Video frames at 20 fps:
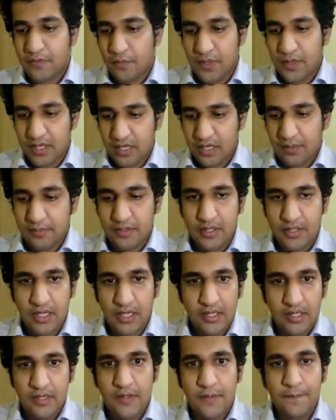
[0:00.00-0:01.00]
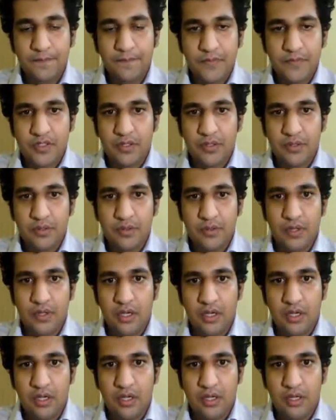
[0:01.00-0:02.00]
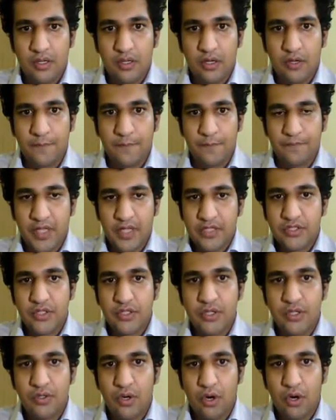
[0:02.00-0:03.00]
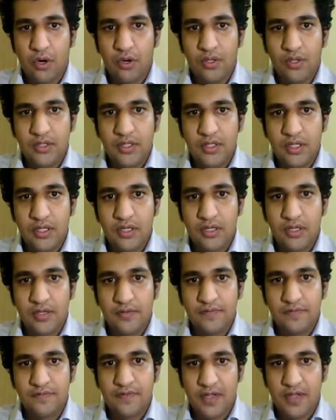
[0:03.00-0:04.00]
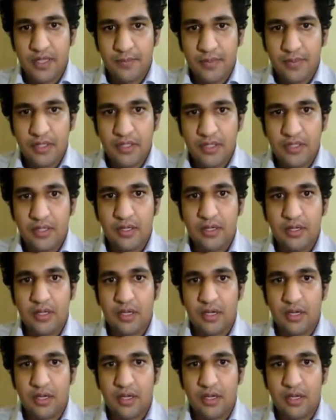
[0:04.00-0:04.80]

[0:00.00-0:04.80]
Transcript: We'll come to that. So as you know, all the nerve fiber,